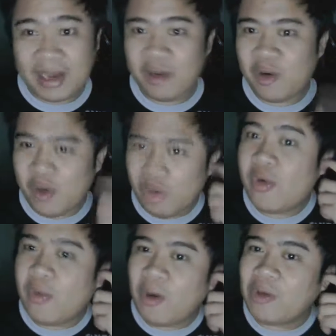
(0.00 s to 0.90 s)
I don't
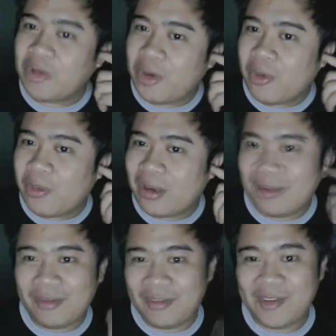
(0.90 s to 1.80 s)
know about you,
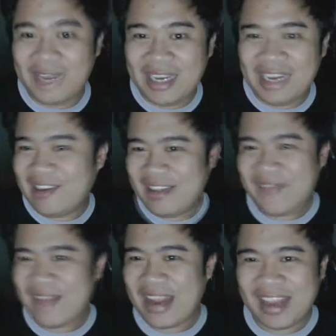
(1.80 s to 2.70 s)
but if you really
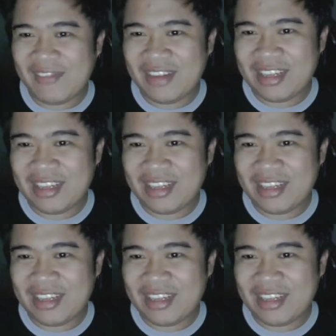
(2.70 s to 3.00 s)
condemn that game,